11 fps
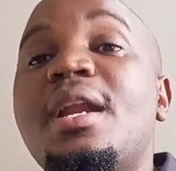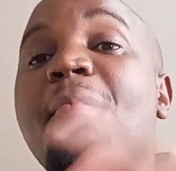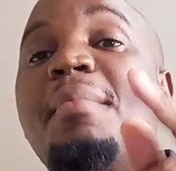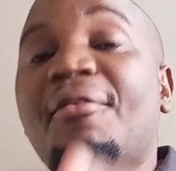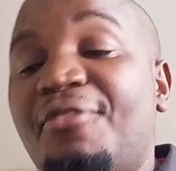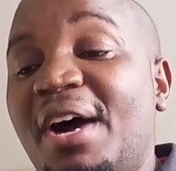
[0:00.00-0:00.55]

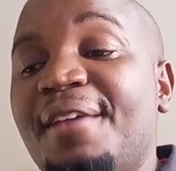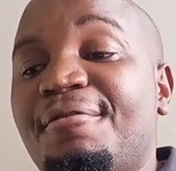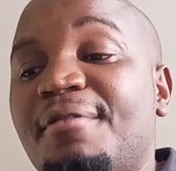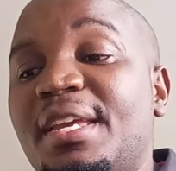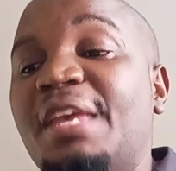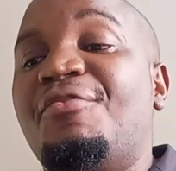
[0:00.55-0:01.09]
Number five,
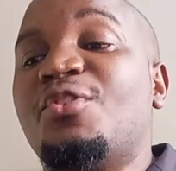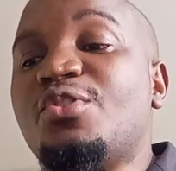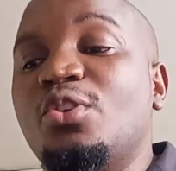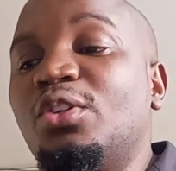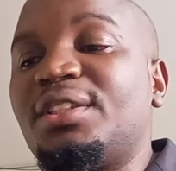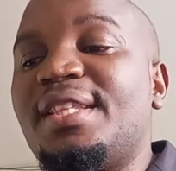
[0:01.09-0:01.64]
if you
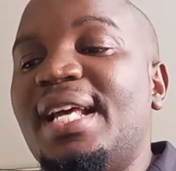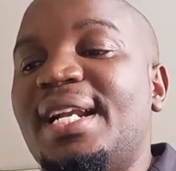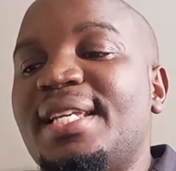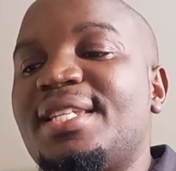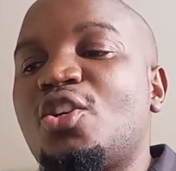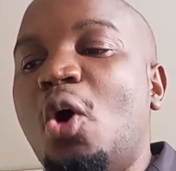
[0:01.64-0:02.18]
note
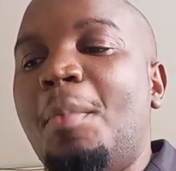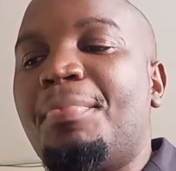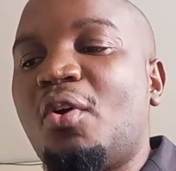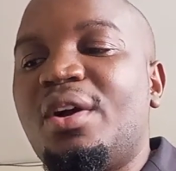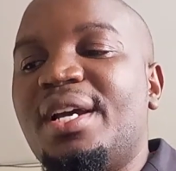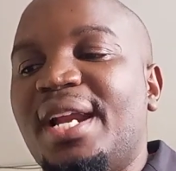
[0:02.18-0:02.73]
there is no
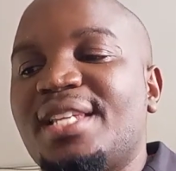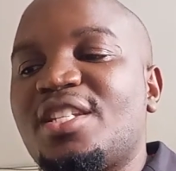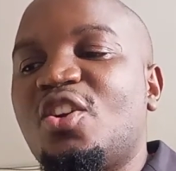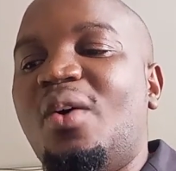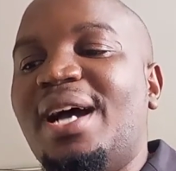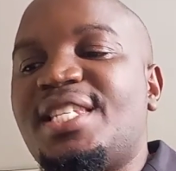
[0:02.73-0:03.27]
progress,
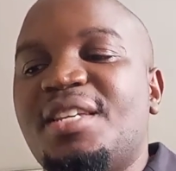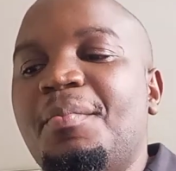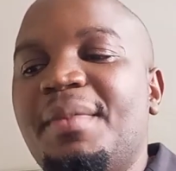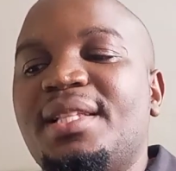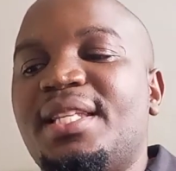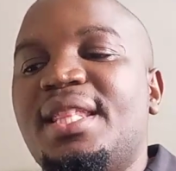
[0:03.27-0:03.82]
no
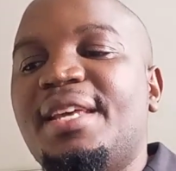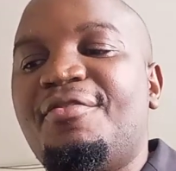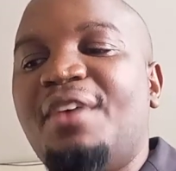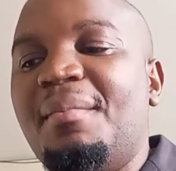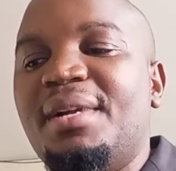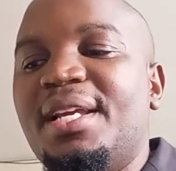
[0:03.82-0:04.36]
achievement in the
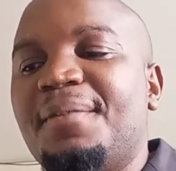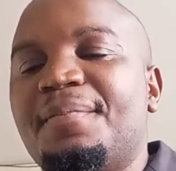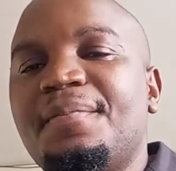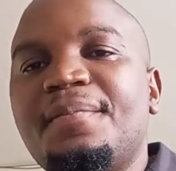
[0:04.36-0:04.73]
family.